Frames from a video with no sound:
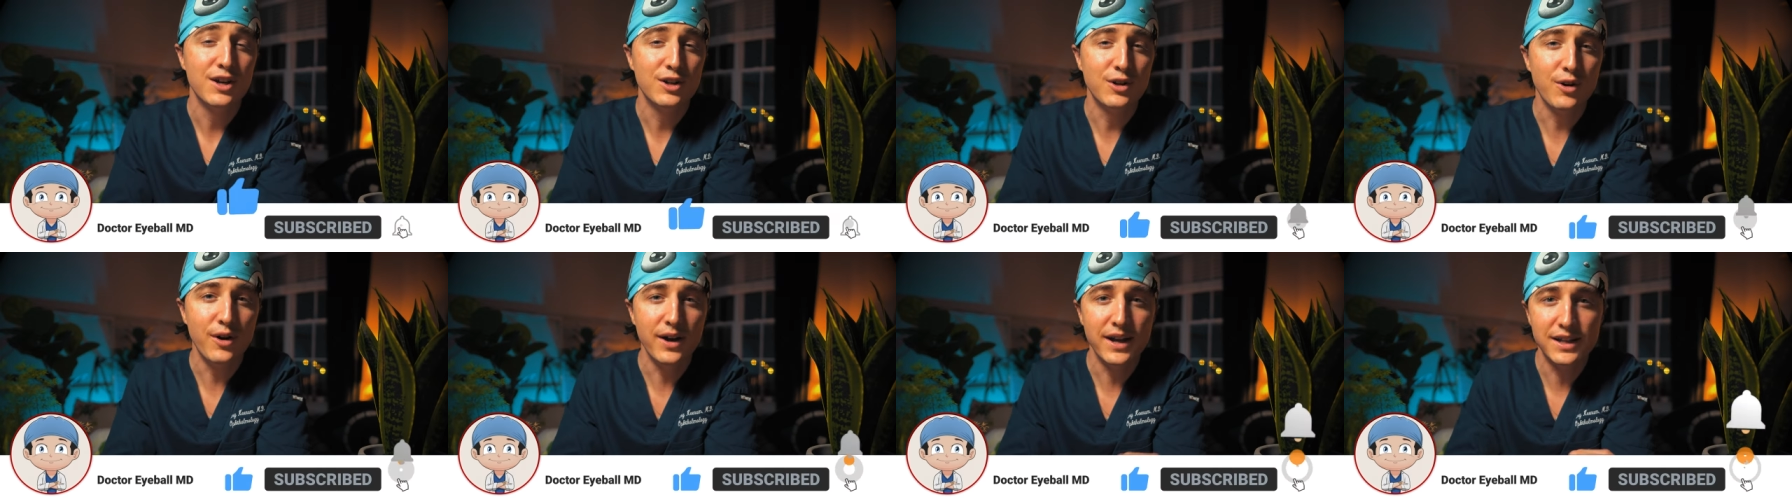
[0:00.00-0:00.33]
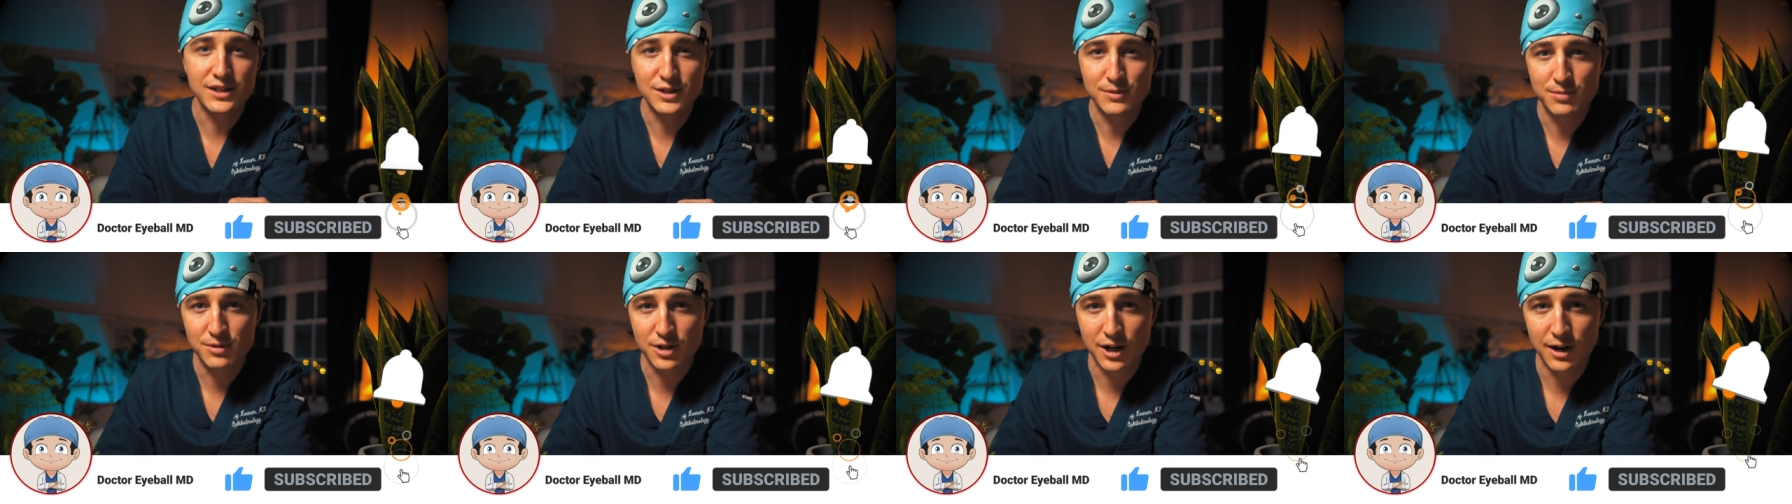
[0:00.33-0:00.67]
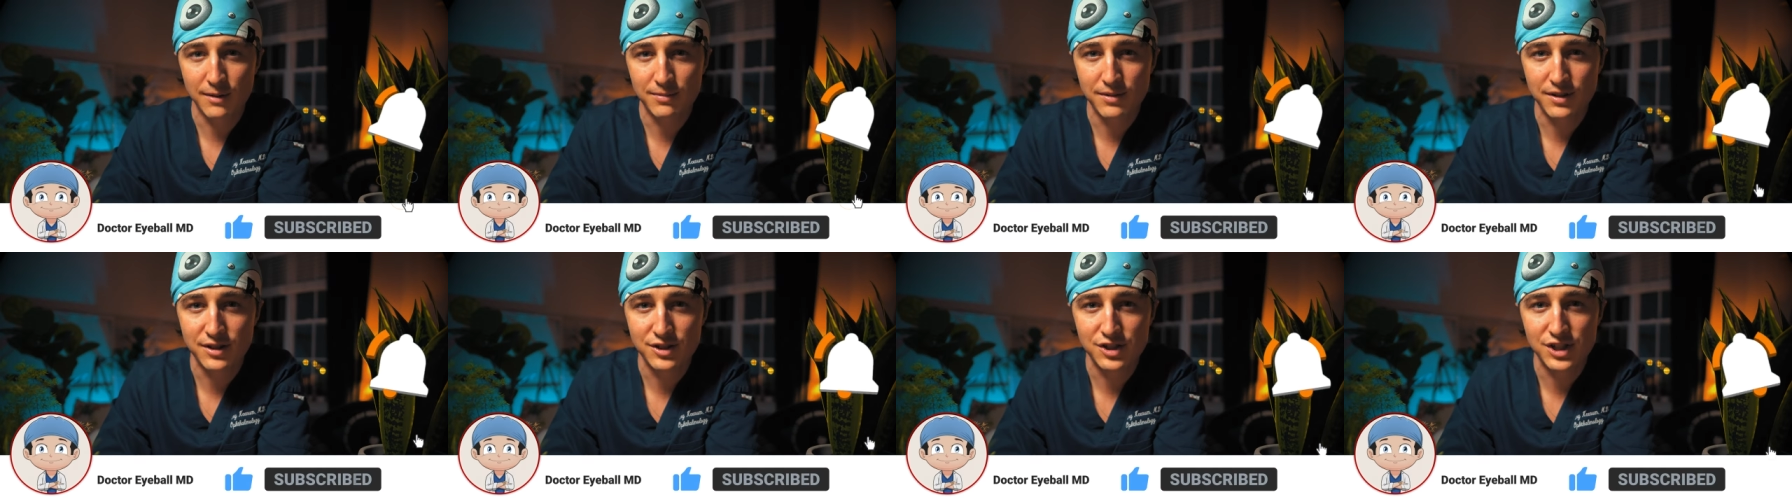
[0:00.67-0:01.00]
go ahead,
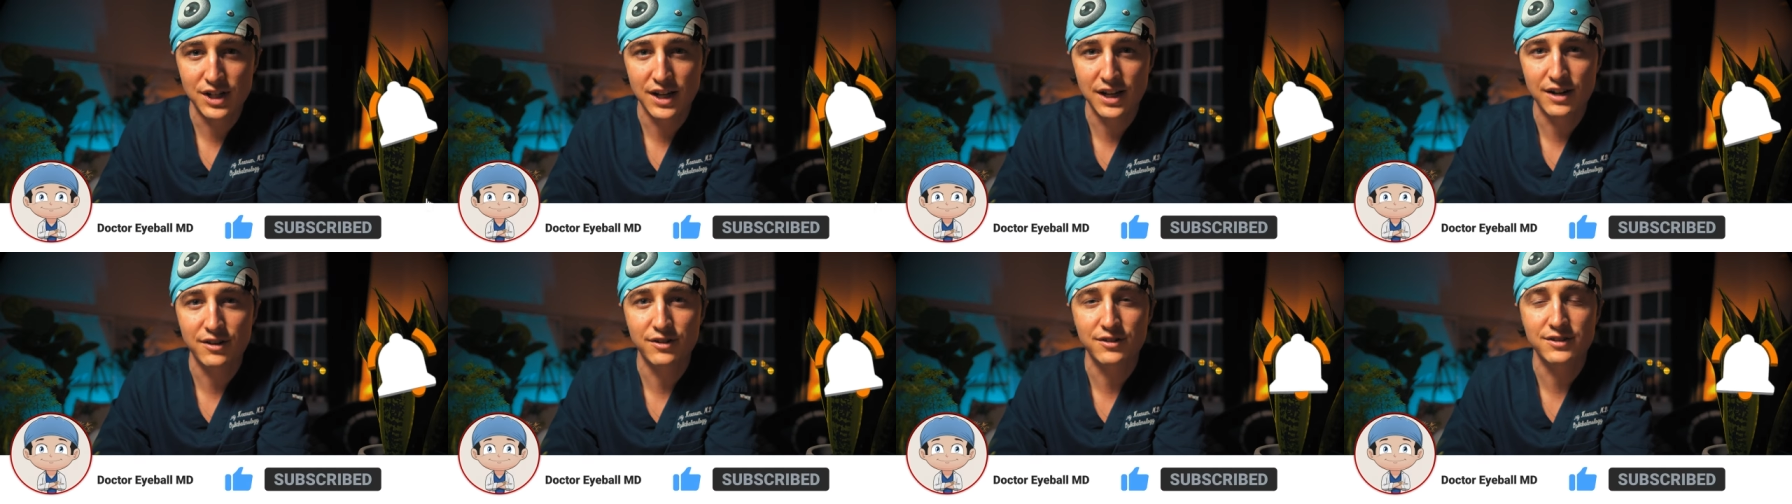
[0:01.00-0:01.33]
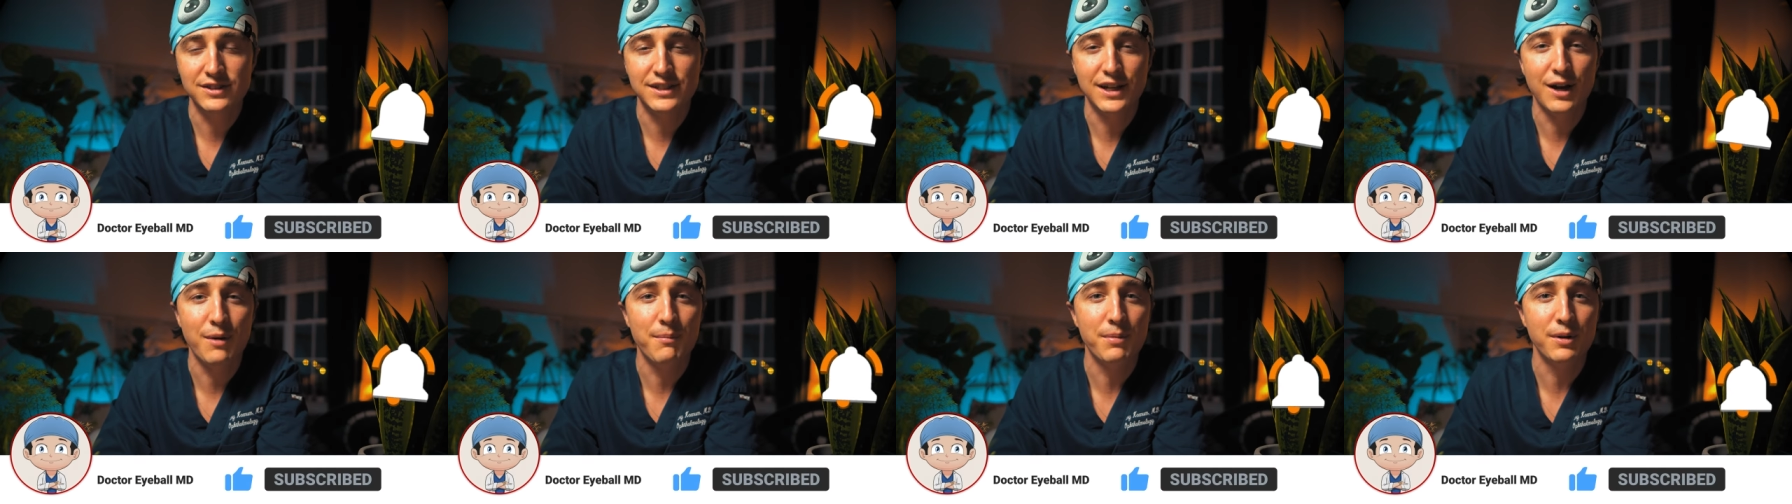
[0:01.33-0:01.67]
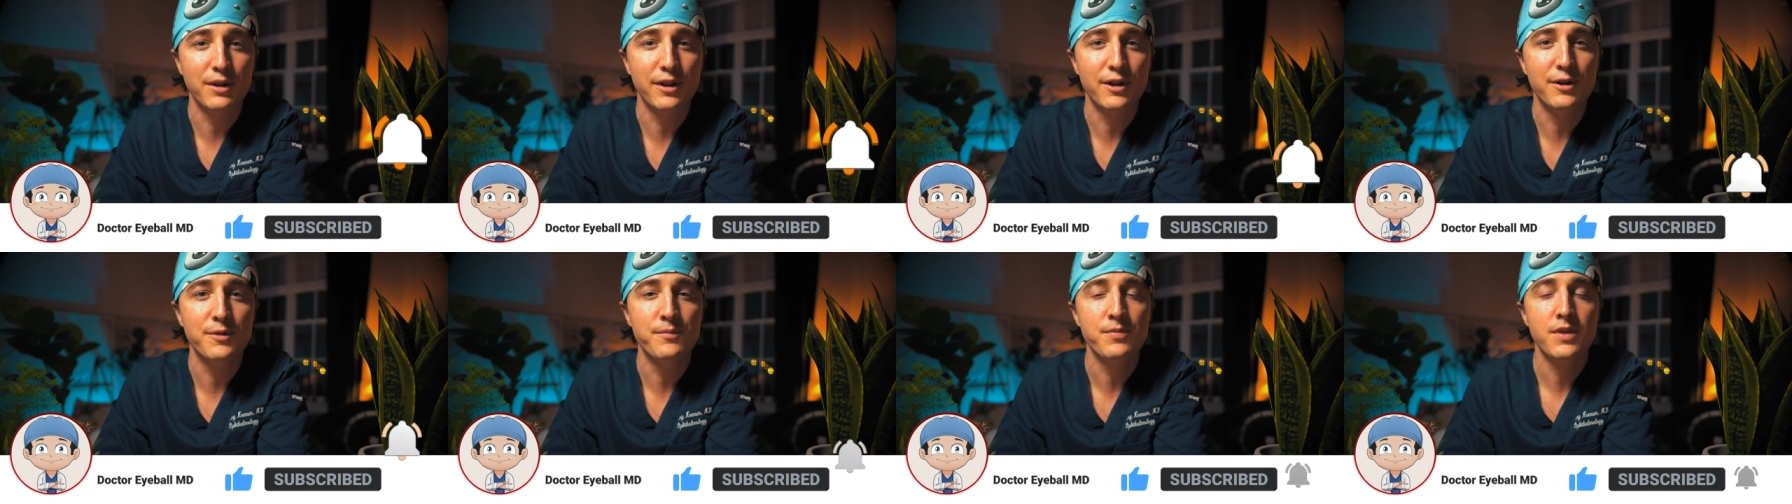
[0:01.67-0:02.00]
subscribe to the channel down
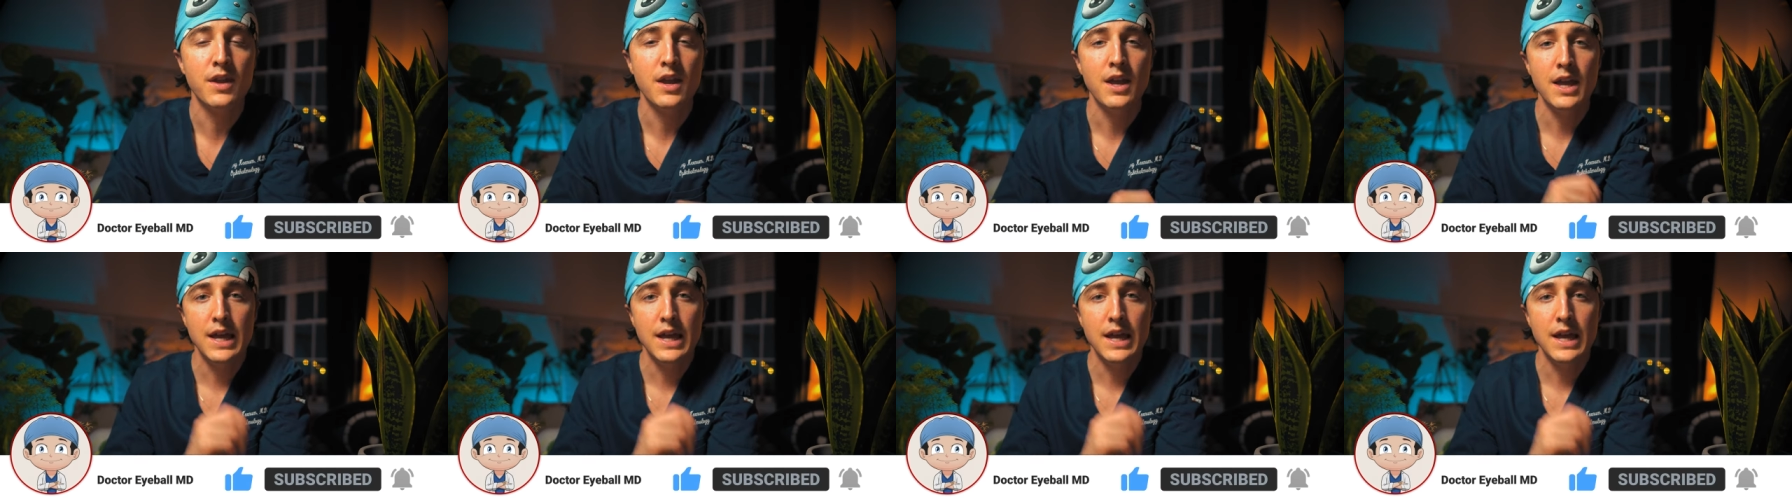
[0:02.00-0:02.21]
below.